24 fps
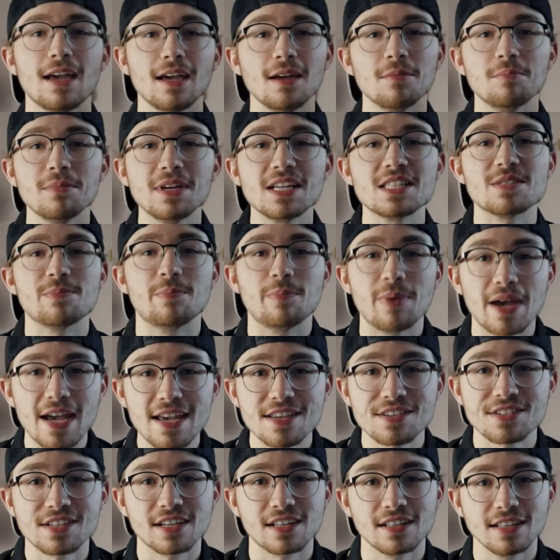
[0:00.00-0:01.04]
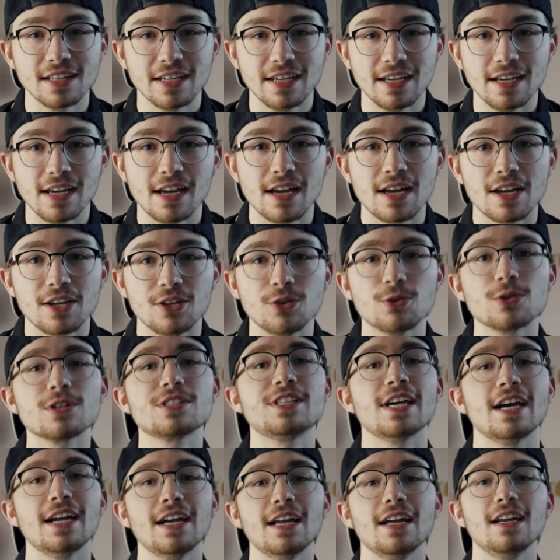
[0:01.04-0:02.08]
It means basically your
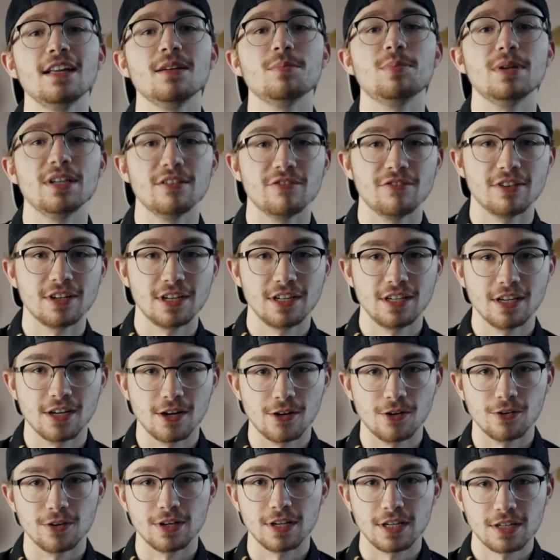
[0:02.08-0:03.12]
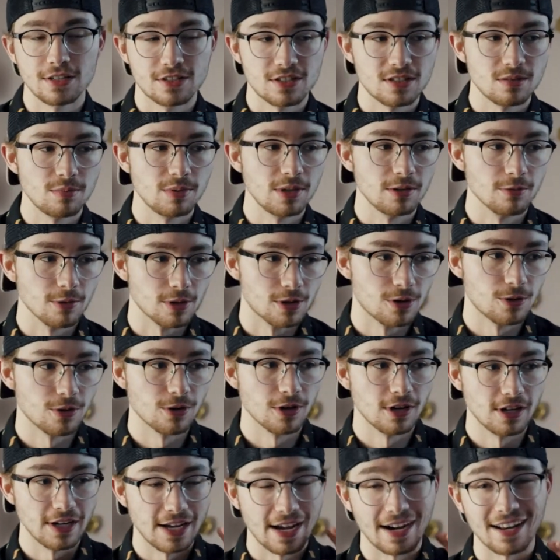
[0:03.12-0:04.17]
1080p video needs to be
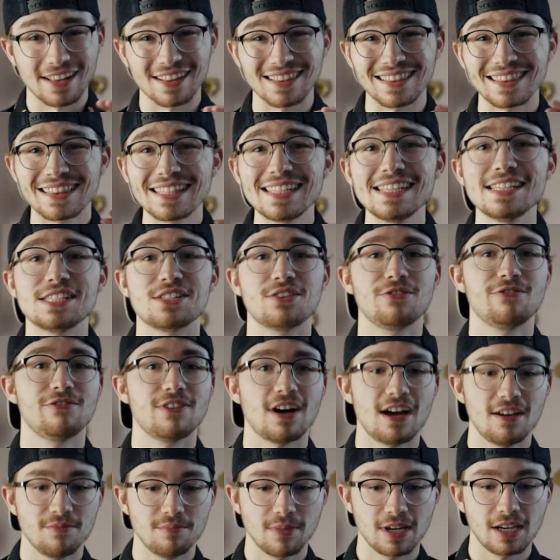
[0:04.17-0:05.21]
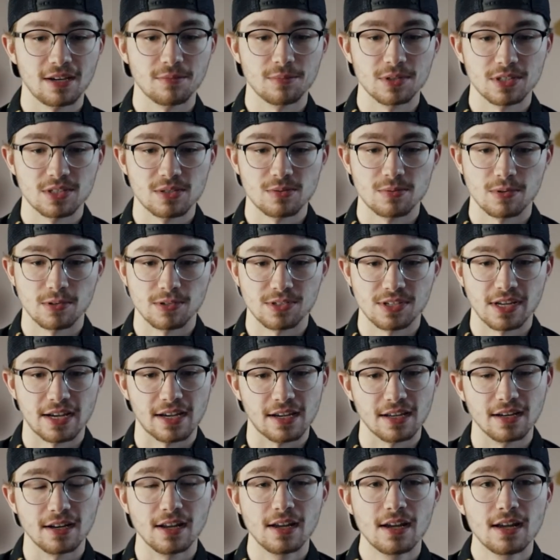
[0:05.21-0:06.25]
recorded at least 5 megabits per
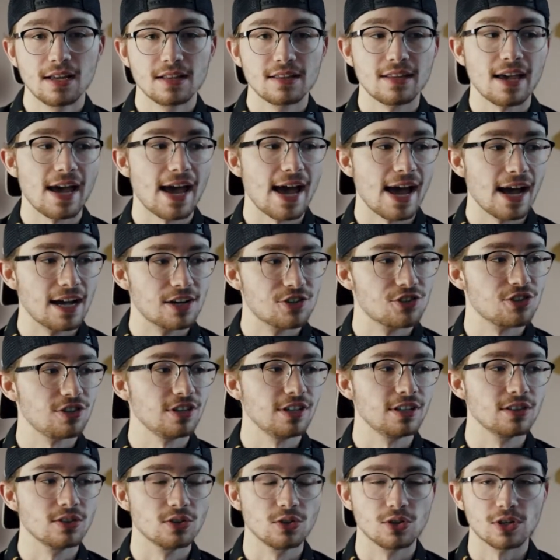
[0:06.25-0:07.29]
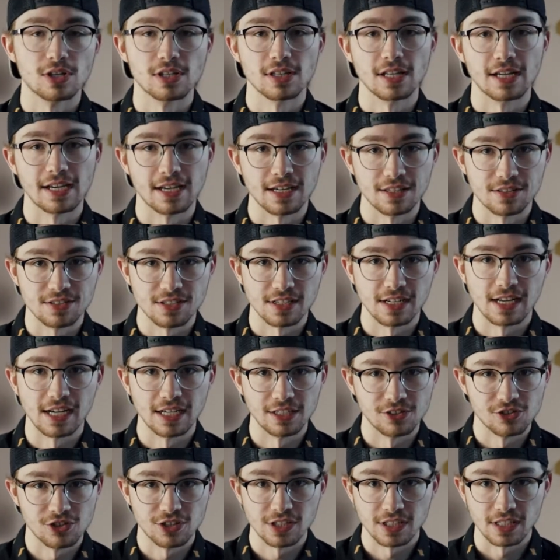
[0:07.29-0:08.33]
second to actually look like it's in
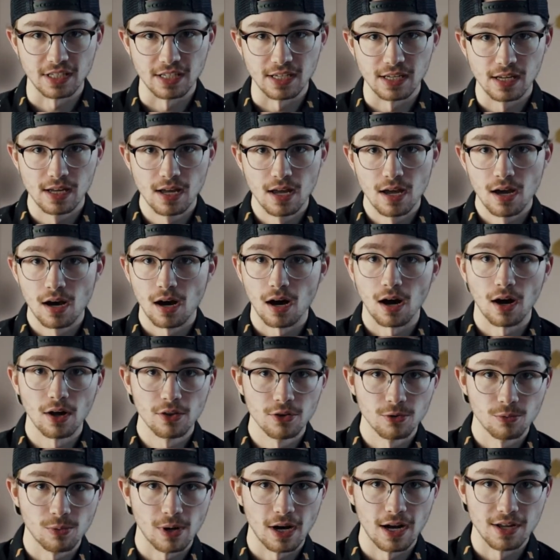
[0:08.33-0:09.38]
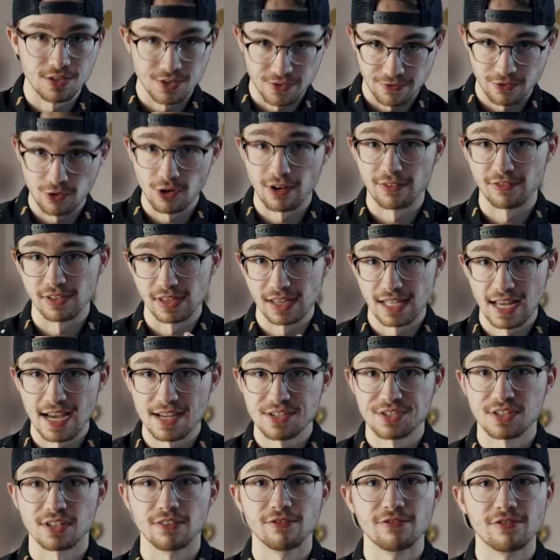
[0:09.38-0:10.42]
HD. Otherwise, if you have
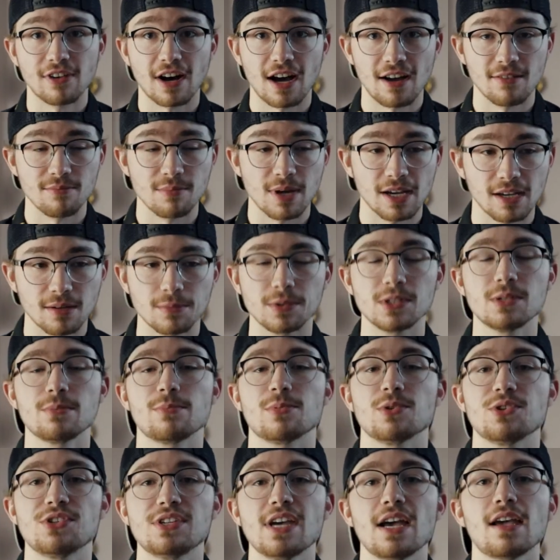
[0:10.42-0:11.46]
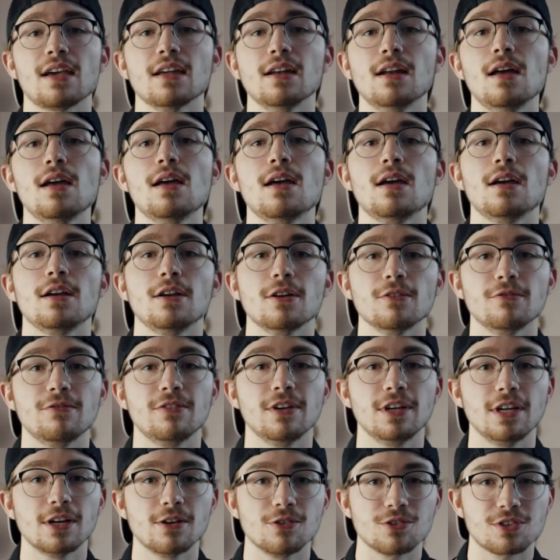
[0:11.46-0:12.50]
less than 5 megabits per second, your
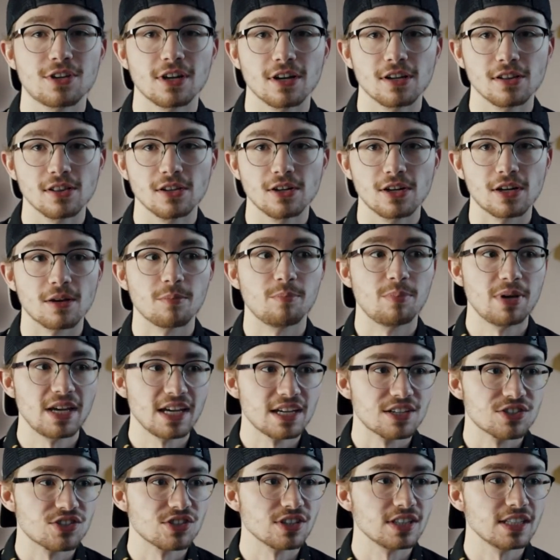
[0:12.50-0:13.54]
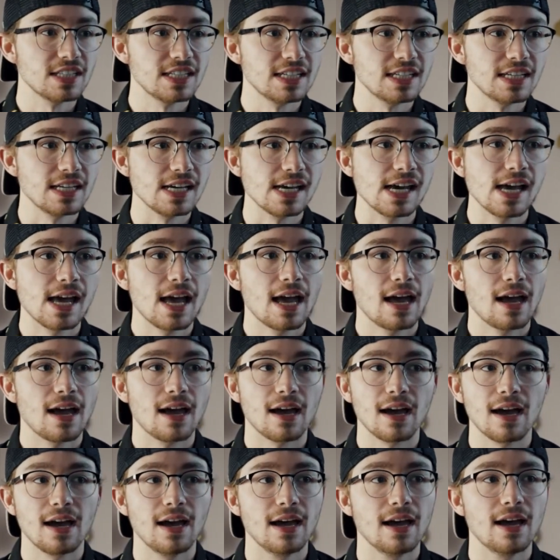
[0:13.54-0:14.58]
video is going to look pixely
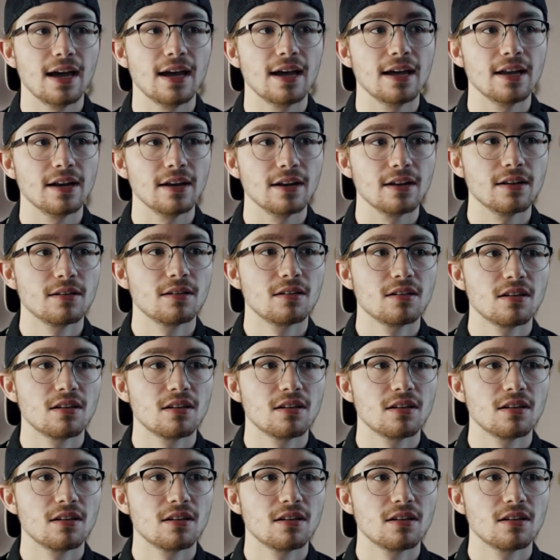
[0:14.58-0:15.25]
and